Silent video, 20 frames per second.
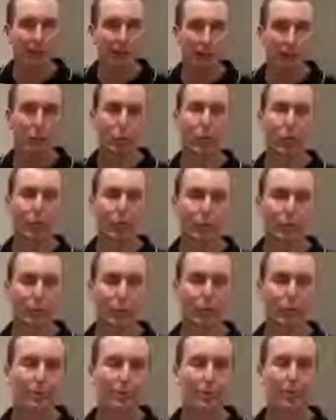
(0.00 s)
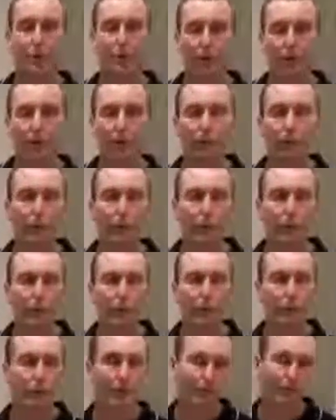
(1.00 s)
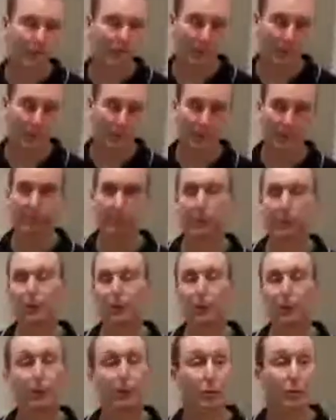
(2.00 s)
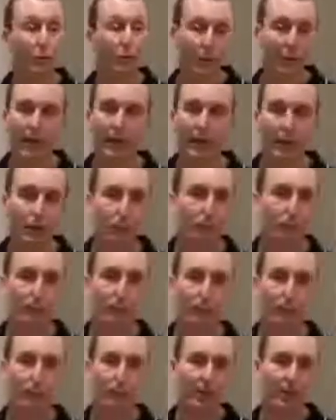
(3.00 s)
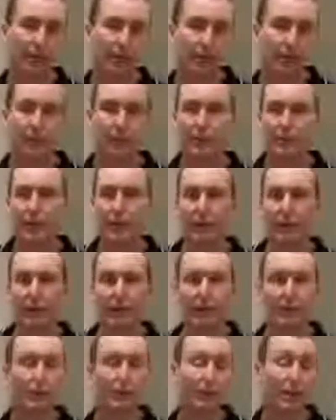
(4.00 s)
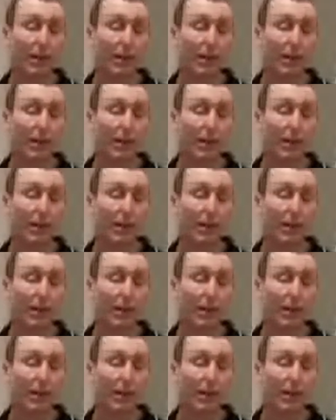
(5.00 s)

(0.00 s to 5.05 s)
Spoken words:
If we work with prints that are not fully cured, as I mentioned earlier, you will have all sorts of problems downstream.